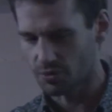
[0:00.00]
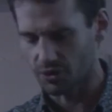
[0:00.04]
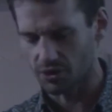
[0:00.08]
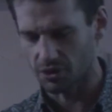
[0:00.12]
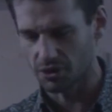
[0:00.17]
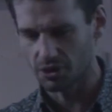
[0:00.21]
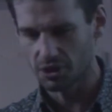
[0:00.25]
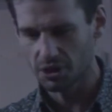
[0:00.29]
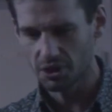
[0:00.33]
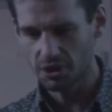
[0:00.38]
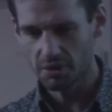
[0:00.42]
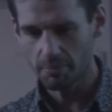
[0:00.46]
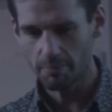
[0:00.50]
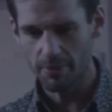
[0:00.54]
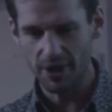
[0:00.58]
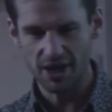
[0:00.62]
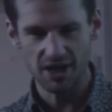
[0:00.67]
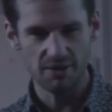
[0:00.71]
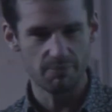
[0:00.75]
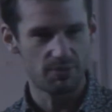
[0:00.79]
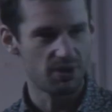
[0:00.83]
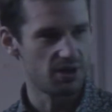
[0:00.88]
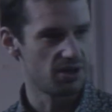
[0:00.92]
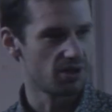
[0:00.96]
but
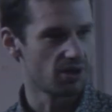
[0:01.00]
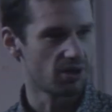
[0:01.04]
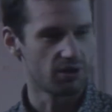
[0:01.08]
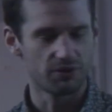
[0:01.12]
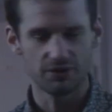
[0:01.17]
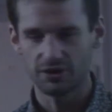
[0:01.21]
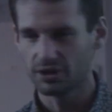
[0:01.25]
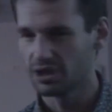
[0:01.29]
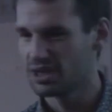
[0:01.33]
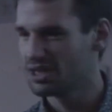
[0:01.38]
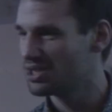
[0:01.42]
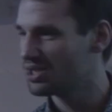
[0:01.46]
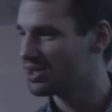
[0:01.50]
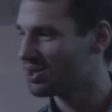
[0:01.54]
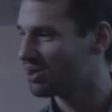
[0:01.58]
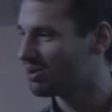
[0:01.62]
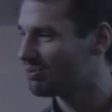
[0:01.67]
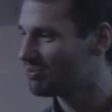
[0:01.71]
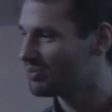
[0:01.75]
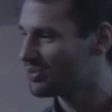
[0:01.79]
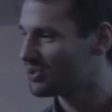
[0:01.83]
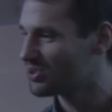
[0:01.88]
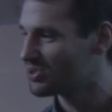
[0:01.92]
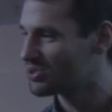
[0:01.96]
maybe not the Lindy
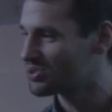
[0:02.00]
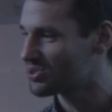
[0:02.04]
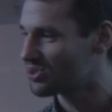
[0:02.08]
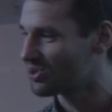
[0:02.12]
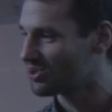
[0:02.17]
Hoppers